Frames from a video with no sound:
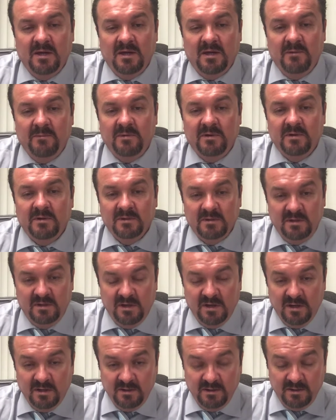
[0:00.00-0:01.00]

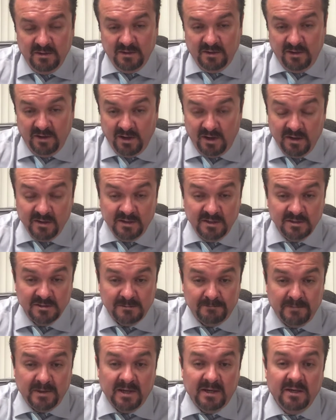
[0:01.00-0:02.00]
among
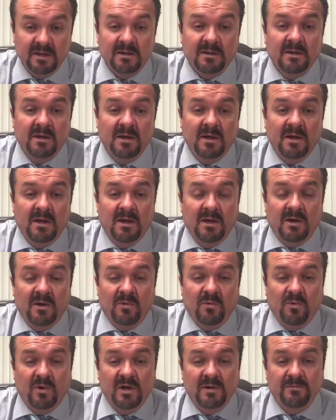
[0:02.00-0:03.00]
non-Hispanic
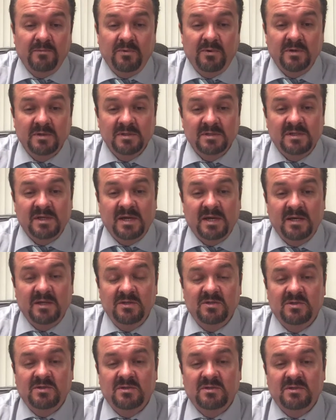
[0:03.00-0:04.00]
white boys
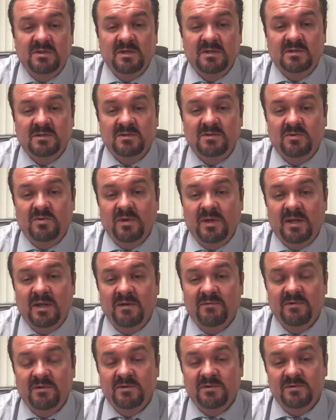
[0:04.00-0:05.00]
aged 6 to
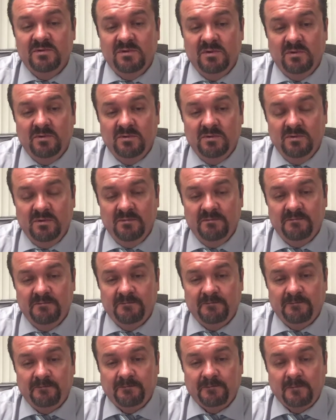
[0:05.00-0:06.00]
11 years old.
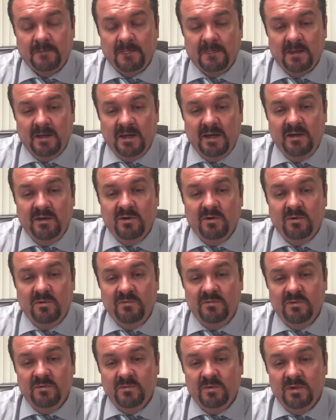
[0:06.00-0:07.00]
An
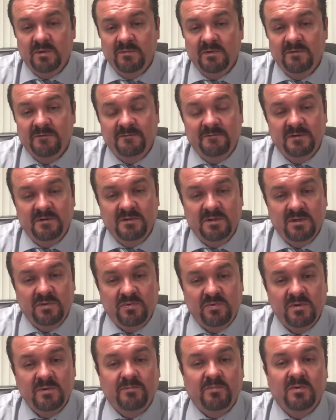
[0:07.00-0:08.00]
overwhelming
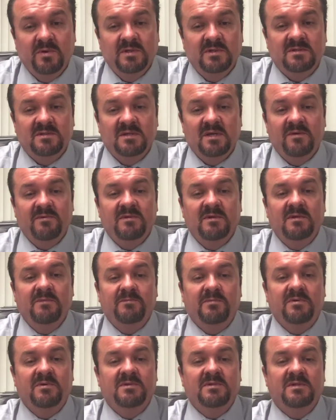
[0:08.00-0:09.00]

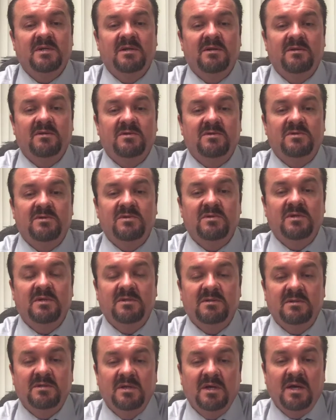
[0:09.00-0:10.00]
53.7% of the
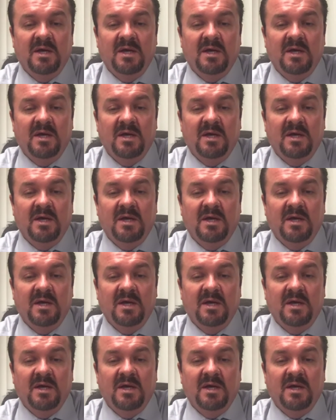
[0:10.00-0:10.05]
students